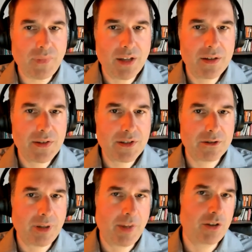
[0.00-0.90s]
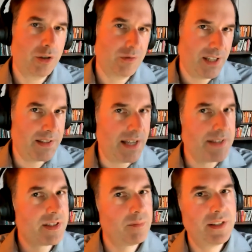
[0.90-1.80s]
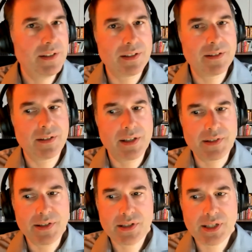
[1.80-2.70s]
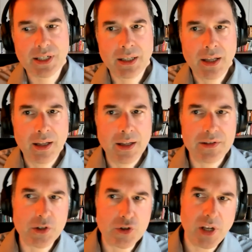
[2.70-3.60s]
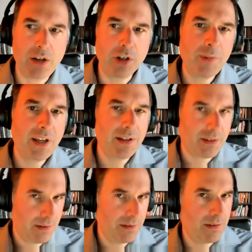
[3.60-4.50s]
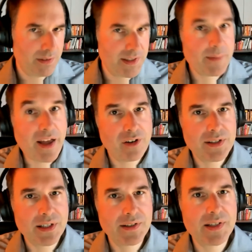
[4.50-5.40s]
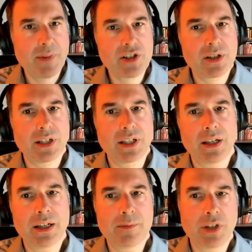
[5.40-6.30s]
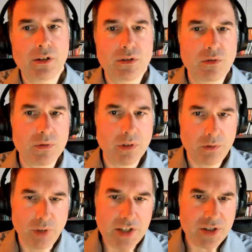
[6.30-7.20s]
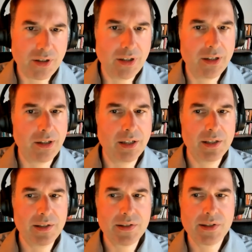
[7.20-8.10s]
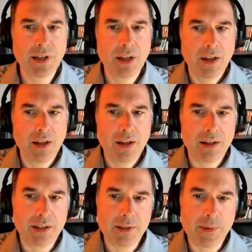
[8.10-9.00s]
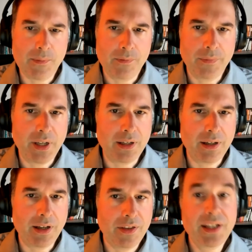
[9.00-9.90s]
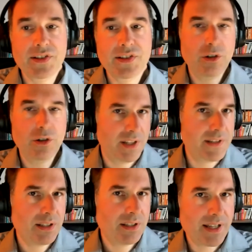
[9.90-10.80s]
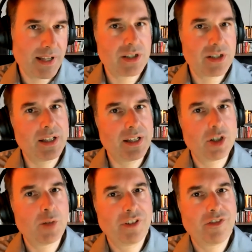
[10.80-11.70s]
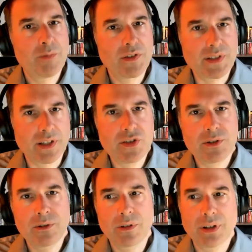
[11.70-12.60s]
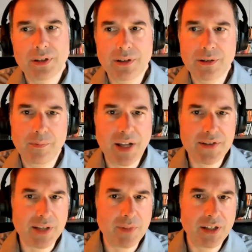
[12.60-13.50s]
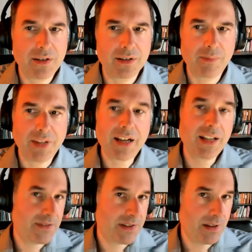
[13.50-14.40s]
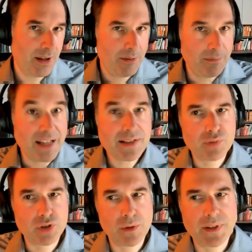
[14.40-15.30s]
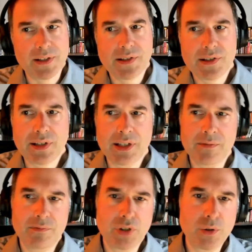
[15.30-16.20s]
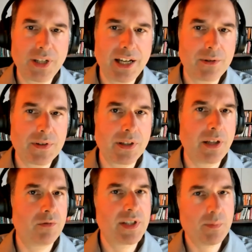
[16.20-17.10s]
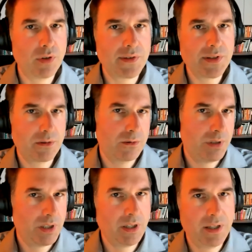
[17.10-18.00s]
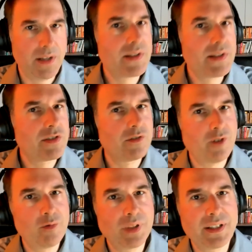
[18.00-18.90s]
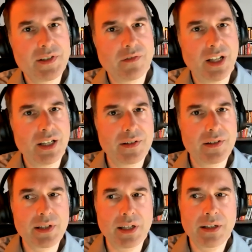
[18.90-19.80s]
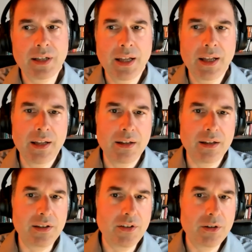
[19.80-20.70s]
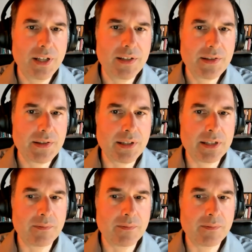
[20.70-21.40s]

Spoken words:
So, I mean, COVID exacerbated existing socioeconomic disparities, especially along racial lines. I think it's no coincidence, actually, that a couple of months into the pandemic, the Black Lives Matter protests broke out in response to an incident of police violence in the US.